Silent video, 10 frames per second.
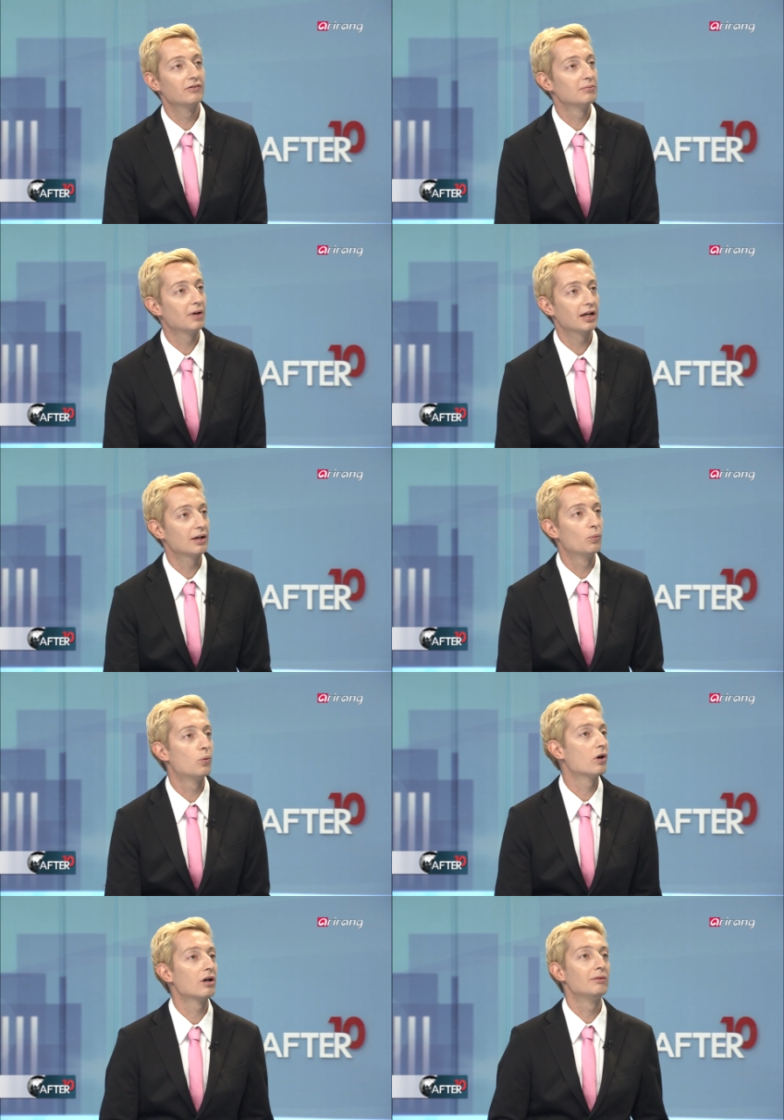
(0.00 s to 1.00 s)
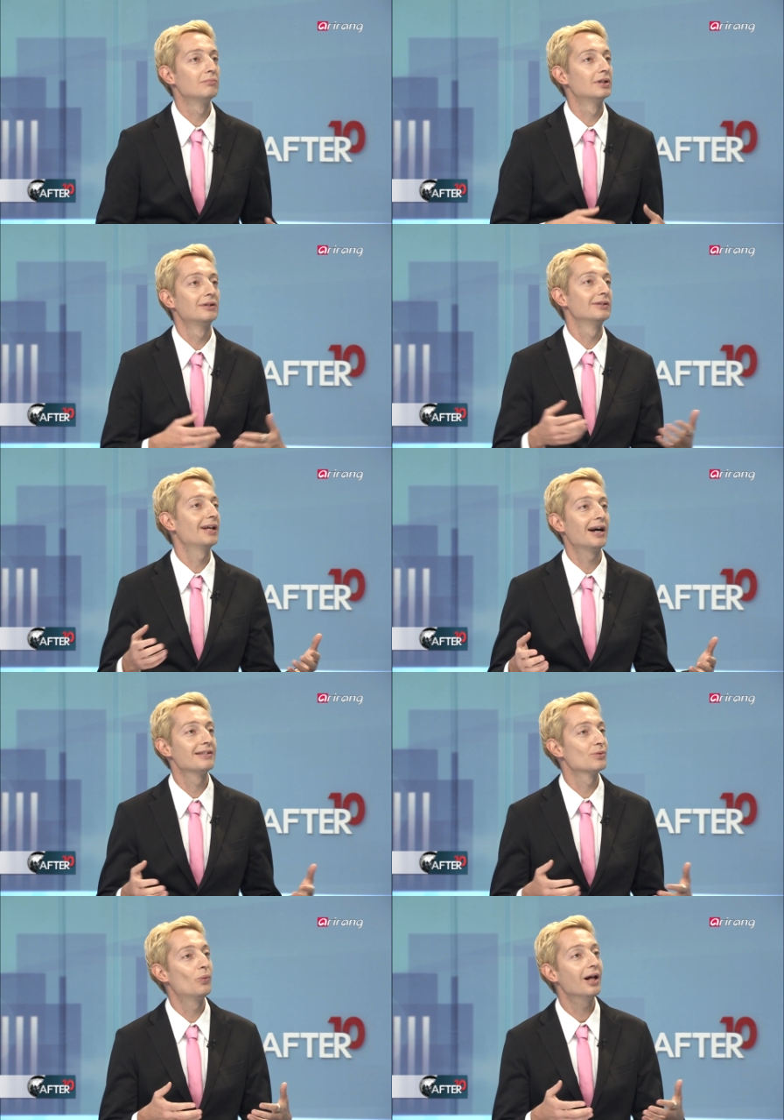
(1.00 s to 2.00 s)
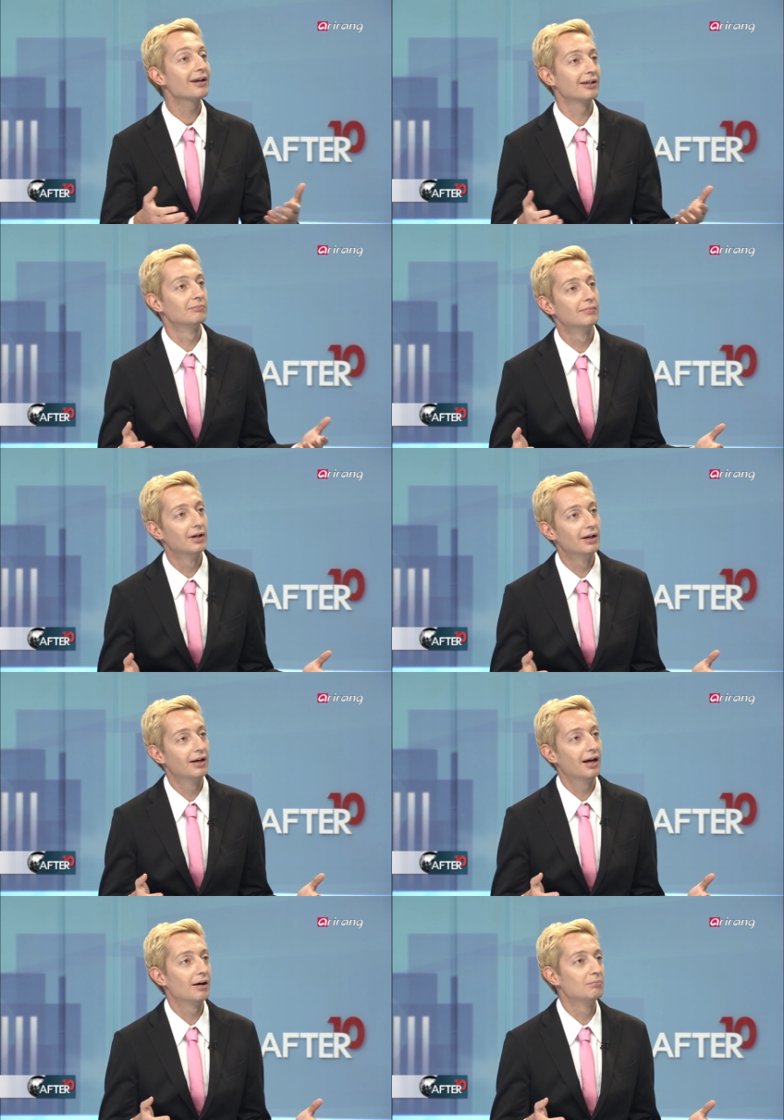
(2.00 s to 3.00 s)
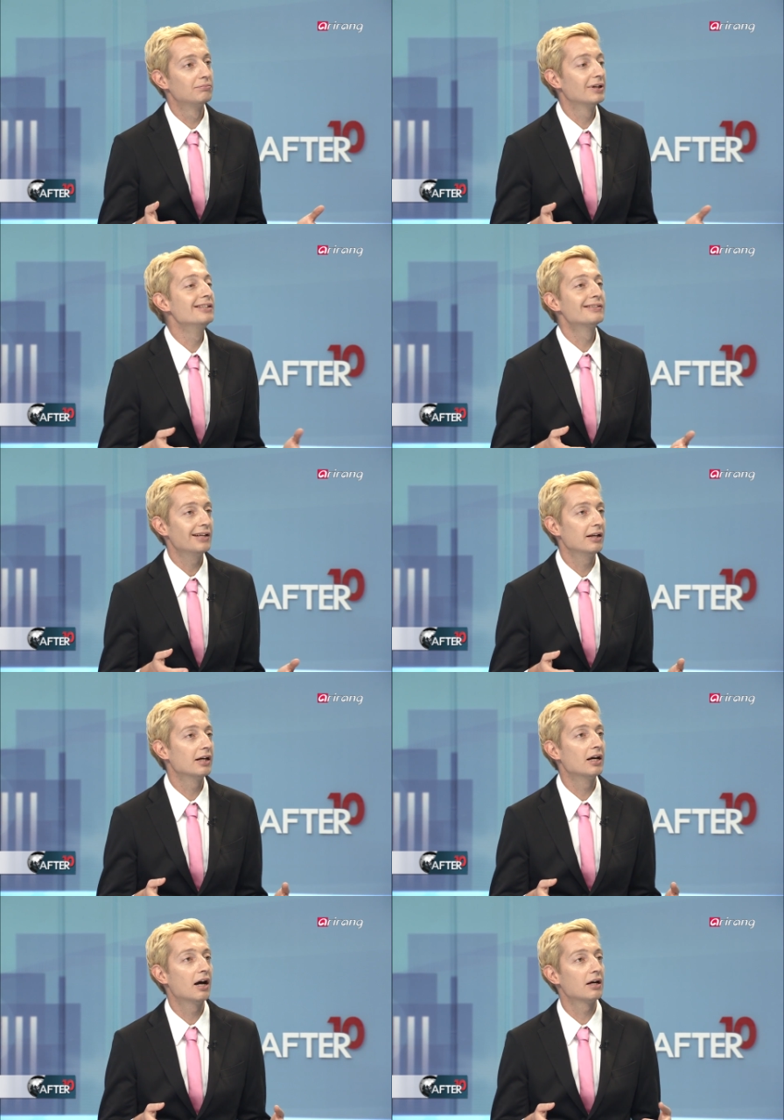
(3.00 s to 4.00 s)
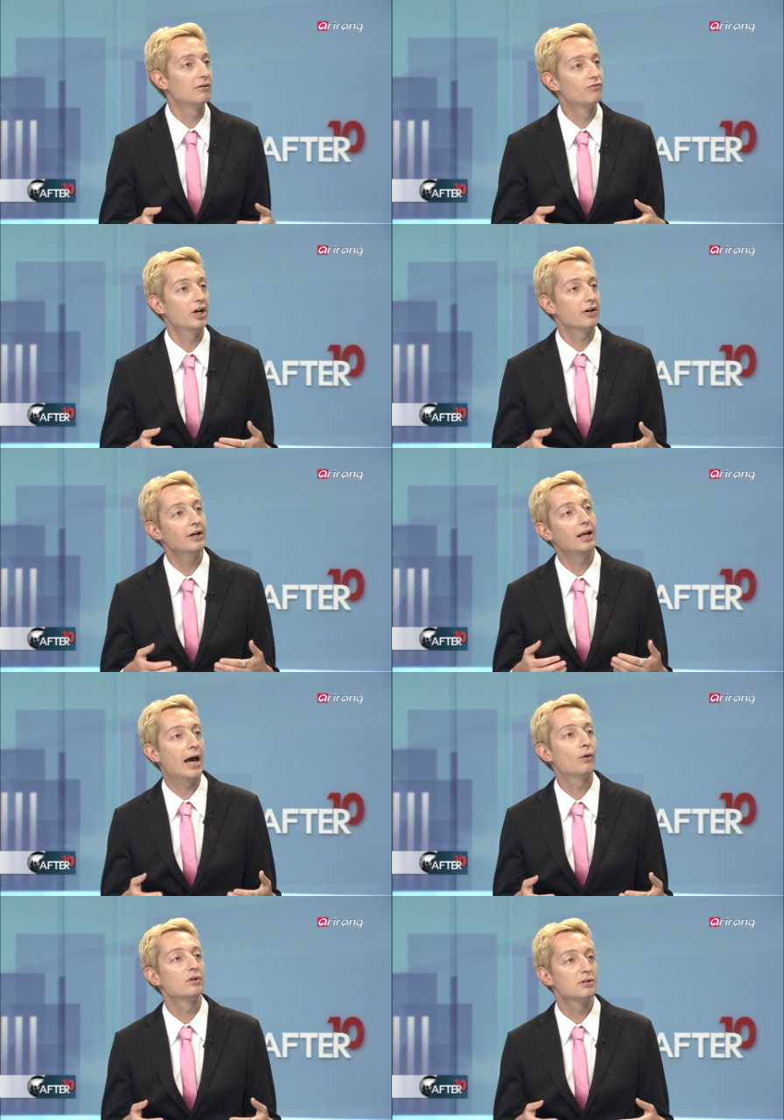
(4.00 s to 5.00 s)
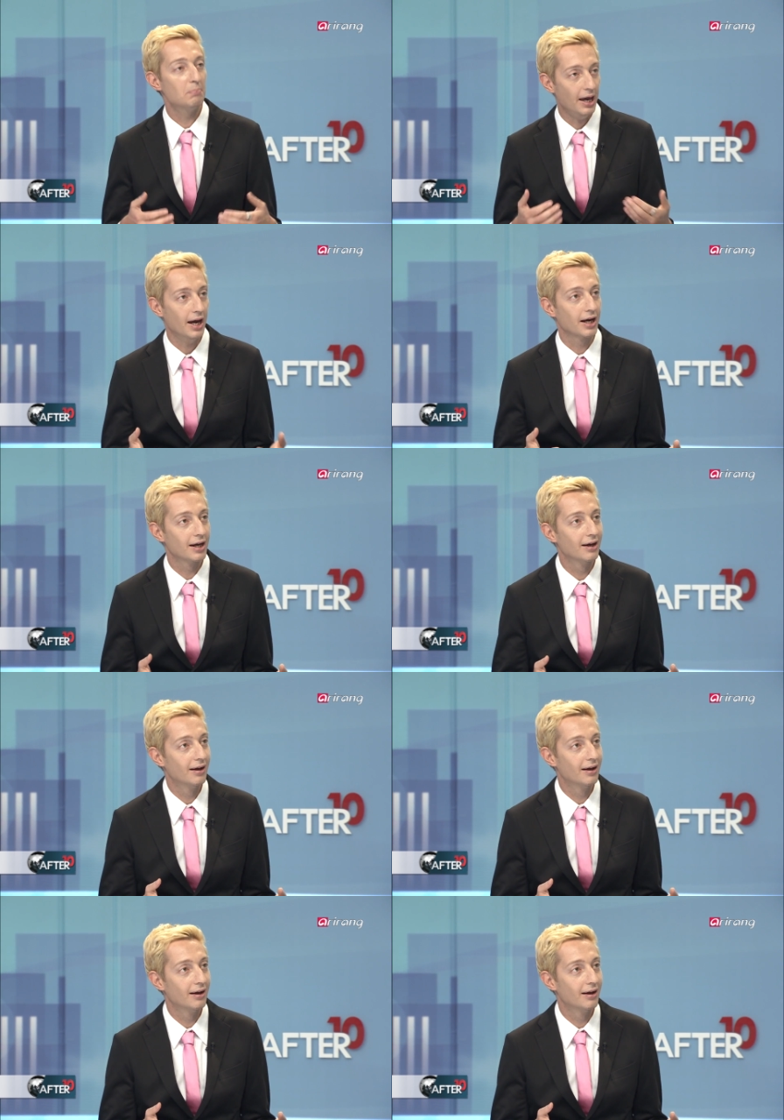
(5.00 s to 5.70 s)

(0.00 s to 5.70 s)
give him like a warm, nice welcome. But instead they got a very loud spank.